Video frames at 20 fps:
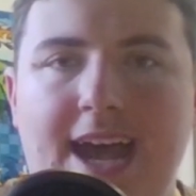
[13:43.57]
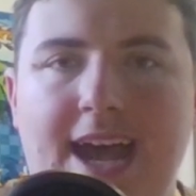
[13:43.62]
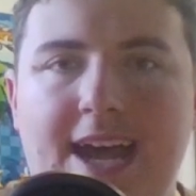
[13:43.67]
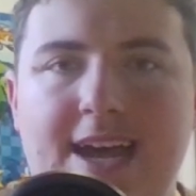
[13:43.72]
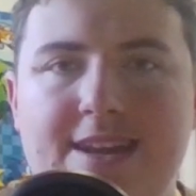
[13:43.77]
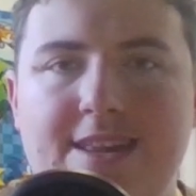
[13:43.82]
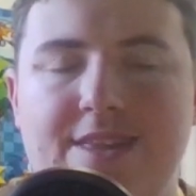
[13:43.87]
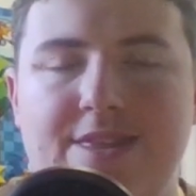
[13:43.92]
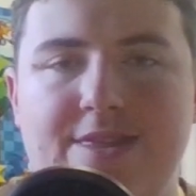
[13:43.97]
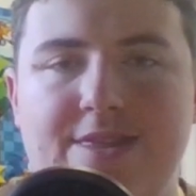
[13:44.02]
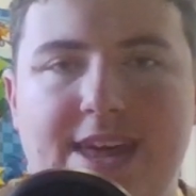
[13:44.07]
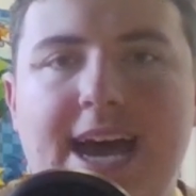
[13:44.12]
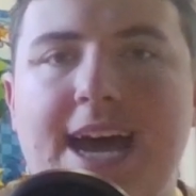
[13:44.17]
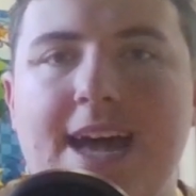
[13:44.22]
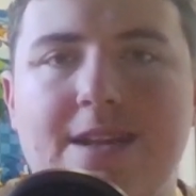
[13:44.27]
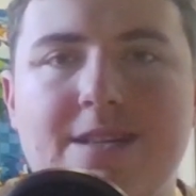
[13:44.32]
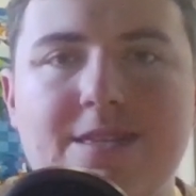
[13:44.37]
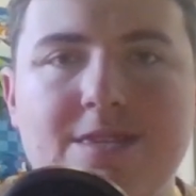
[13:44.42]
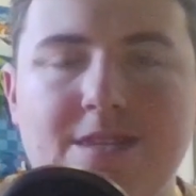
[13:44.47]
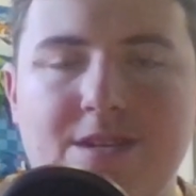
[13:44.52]
And
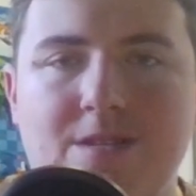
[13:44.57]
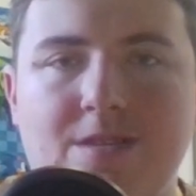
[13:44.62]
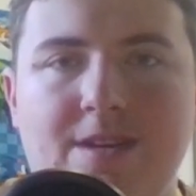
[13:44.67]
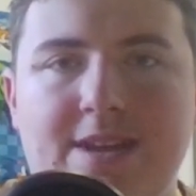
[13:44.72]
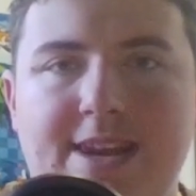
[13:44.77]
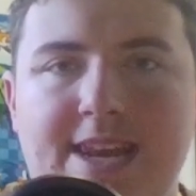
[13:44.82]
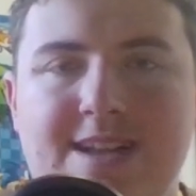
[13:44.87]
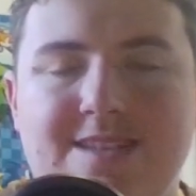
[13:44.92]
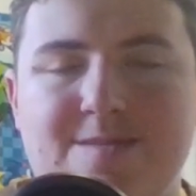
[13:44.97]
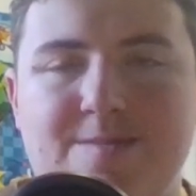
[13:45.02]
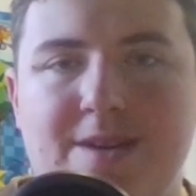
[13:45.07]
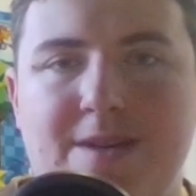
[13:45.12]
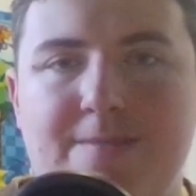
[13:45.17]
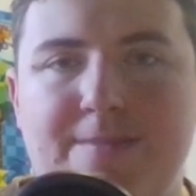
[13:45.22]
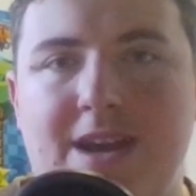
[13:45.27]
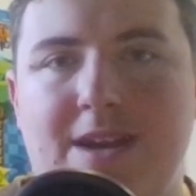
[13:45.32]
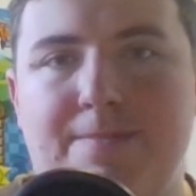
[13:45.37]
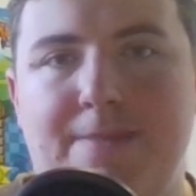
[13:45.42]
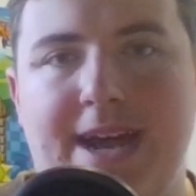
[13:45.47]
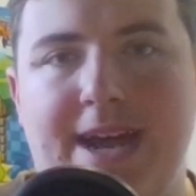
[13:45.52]
that little
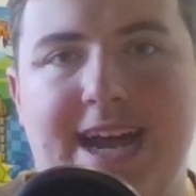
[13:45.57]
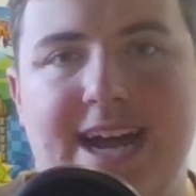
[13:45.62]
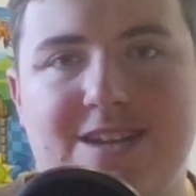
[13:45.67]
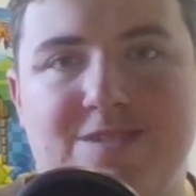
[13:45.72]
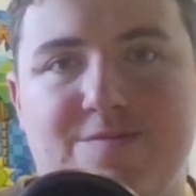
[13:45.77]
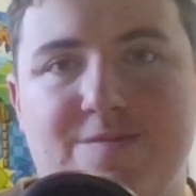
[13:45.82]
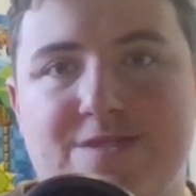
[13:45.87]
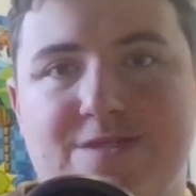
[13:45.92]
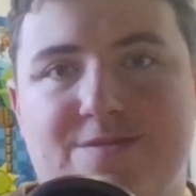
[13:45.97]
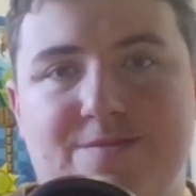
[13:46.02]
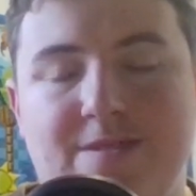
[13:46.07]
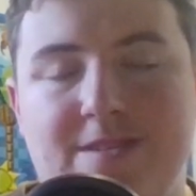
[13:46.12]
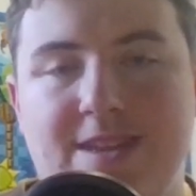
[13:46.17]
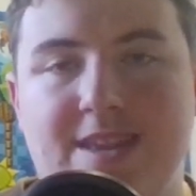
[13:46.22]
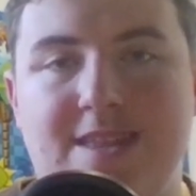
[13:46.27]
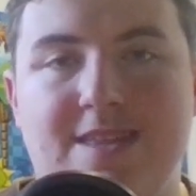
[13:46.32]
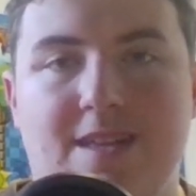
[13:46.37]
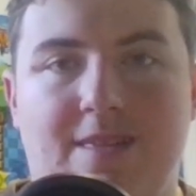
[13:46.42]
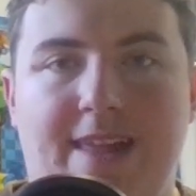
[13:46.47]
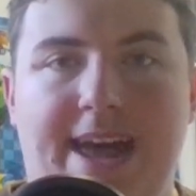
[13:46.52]
announcement about a patch was
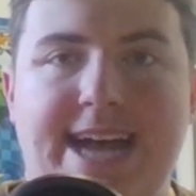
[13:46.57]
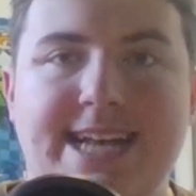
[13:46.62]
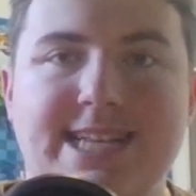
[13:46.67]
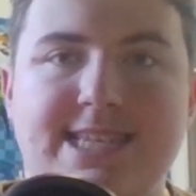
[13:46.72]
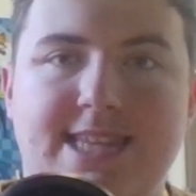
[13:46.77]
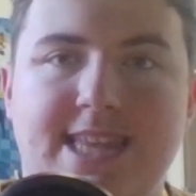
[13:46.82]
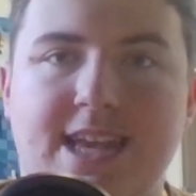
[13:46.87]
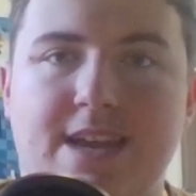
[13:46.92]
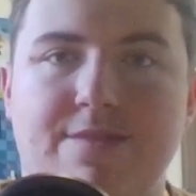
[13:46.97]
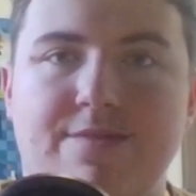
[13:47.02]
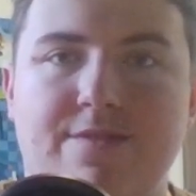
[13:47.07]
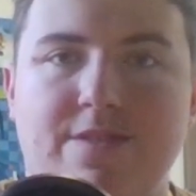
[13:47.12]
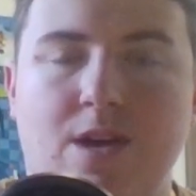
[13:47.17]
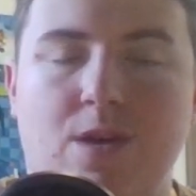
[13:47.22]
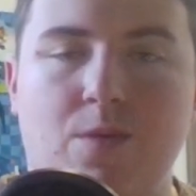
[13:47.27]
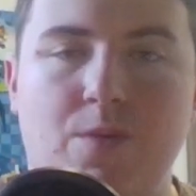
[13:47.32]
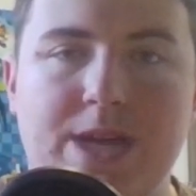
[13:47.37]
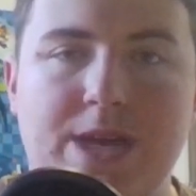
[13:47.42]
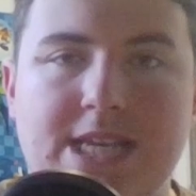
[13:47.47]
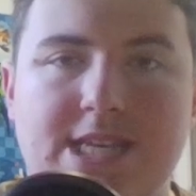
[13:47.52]
really the last thing of
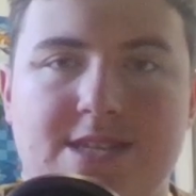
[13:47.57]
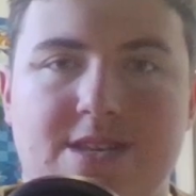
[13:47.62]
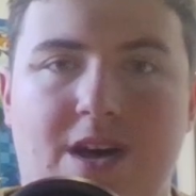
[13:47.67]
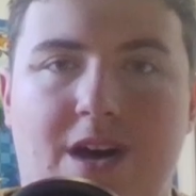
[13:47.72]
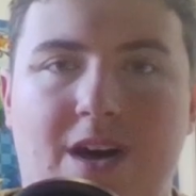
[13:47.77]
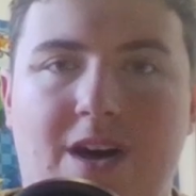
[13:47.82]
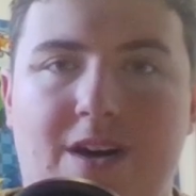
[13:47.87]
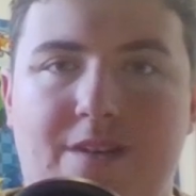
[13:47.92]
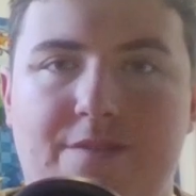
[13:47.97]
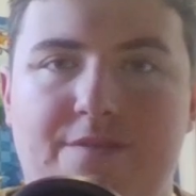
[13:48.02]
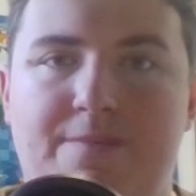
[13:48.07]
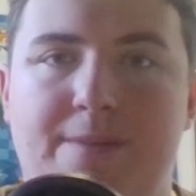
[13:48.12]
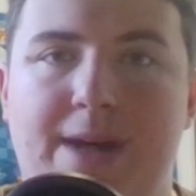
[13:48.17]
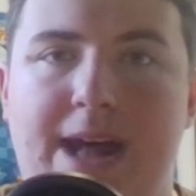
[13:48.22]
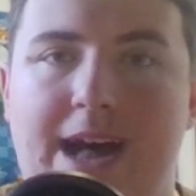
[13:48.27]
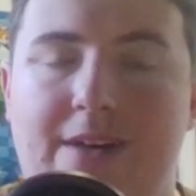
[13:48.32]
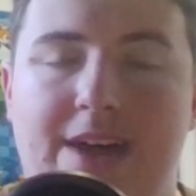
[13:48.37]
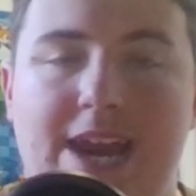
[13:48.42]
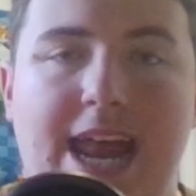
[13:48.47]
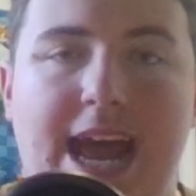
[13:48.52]
note we saw
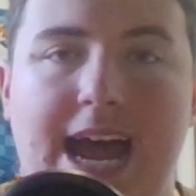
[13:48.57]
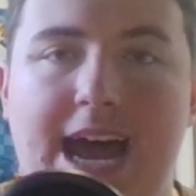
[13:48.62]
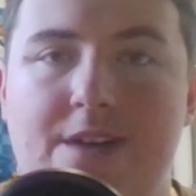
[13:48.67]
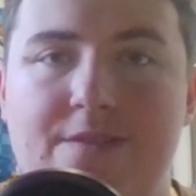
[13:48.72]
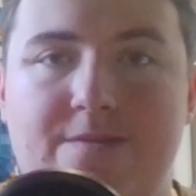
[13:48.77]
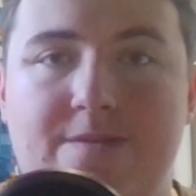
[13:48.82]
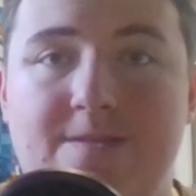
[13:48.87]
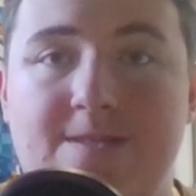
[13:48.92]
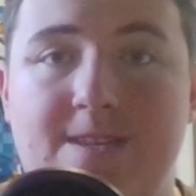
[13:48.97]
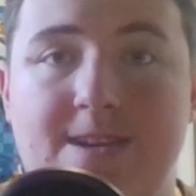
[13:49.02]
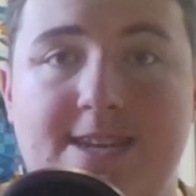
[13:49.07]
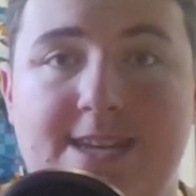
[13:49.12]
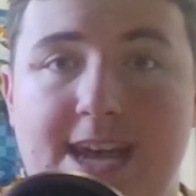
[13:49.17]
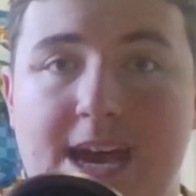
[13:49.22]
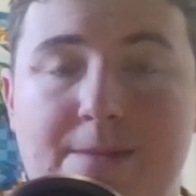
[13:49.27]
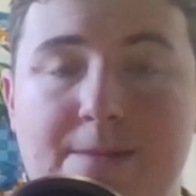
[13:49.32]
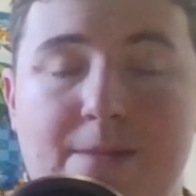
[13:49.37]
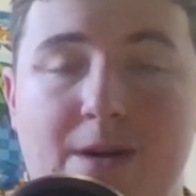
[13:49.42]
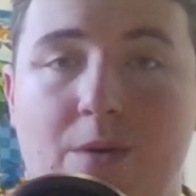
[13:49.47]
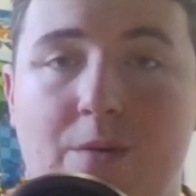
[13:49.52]
of Balan. After the
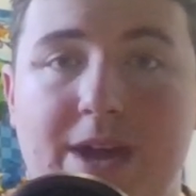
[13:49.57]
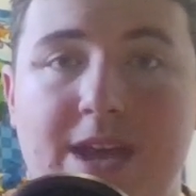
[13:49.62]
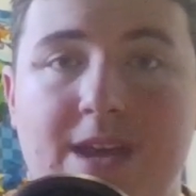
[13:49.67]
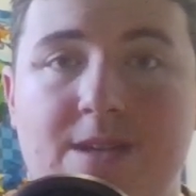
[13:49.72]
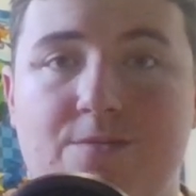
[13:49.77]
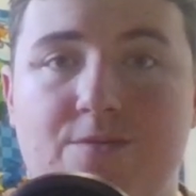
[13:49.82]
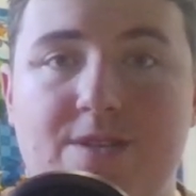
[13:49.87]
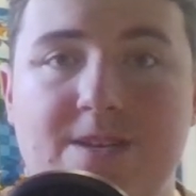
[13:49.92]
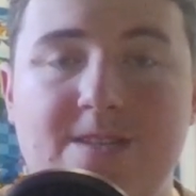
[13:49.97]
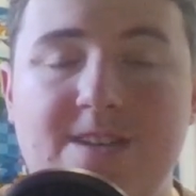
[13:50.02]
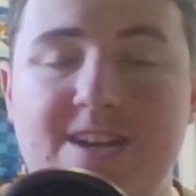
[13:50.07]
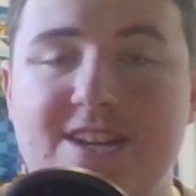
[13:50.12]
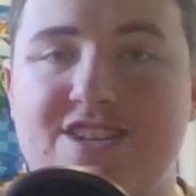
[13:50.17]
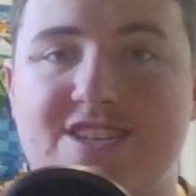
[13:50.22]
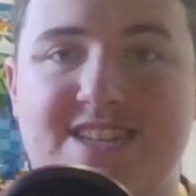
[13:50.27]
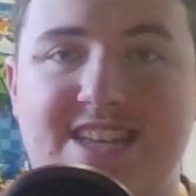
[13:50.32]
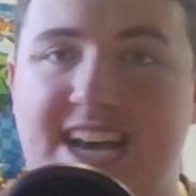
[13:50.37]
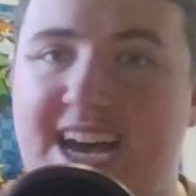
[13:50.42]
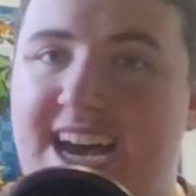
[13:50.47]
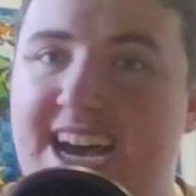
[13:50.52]
demo, it
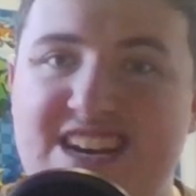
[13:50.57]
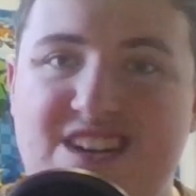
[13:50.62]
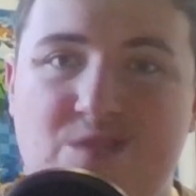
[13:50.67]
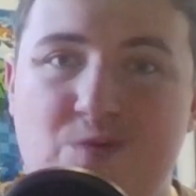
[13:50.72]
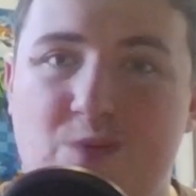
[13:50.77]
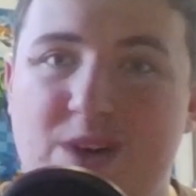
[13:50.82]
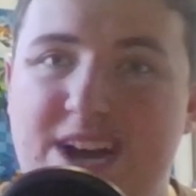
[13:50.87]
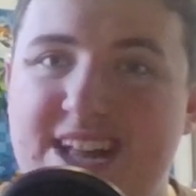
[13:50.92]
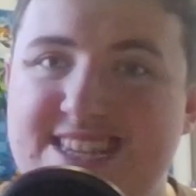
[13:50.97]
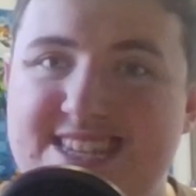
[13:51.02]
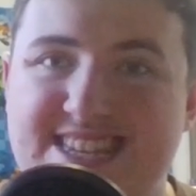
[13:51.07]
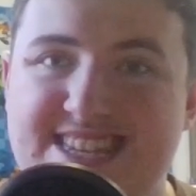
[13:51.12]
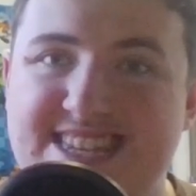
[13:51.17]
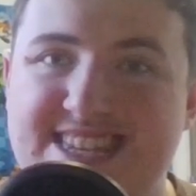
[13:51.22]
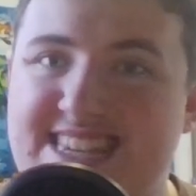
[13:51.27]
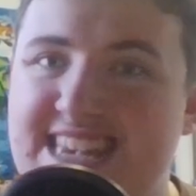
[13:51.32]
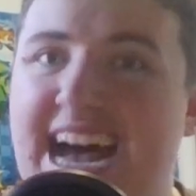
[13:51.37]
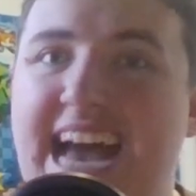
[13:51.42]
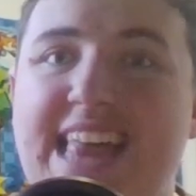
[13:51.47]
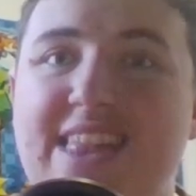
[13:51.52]
really just kind of went
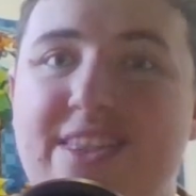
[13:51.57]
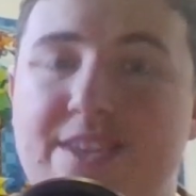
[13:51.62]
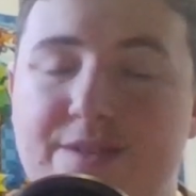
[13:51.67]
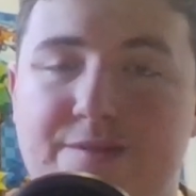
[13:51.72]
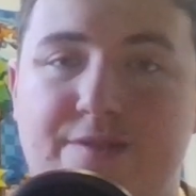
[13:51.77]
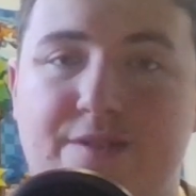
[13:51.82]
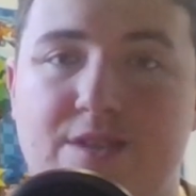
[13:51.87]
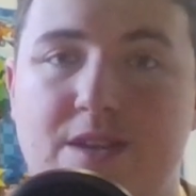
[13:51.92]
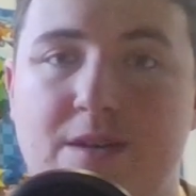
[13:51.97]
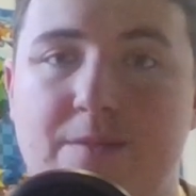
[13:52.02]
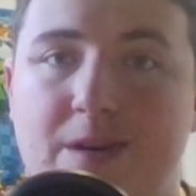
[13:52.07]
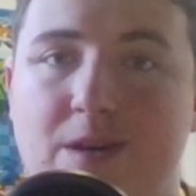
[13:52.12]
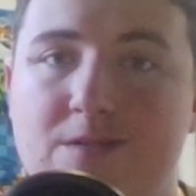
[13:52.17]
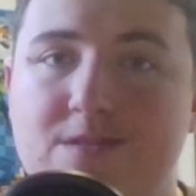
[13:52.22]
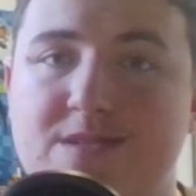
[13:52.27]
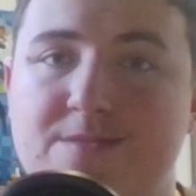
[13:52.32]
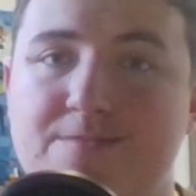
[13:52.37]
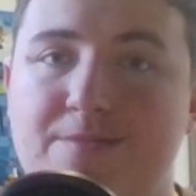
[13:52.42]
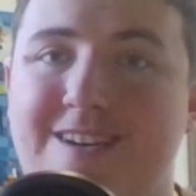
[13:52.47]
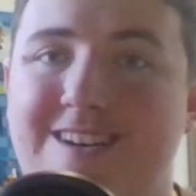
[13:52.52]
silent for the
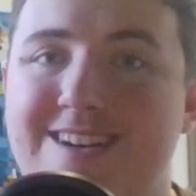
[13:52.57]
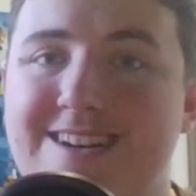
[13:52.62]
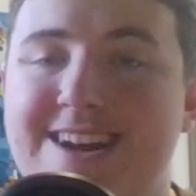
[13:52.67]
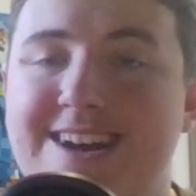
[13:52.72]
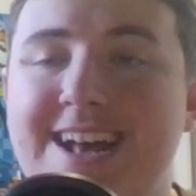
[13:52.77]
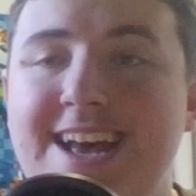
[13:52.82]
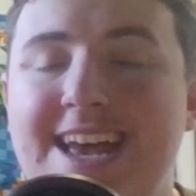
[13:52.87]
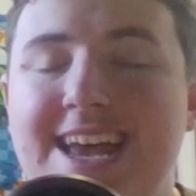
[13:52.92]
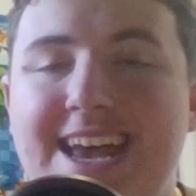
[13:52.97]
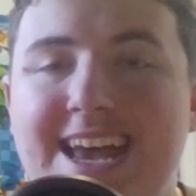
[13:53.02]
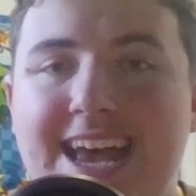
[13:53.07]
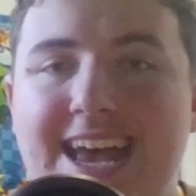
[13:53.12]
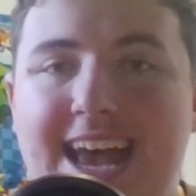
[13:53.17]
most part.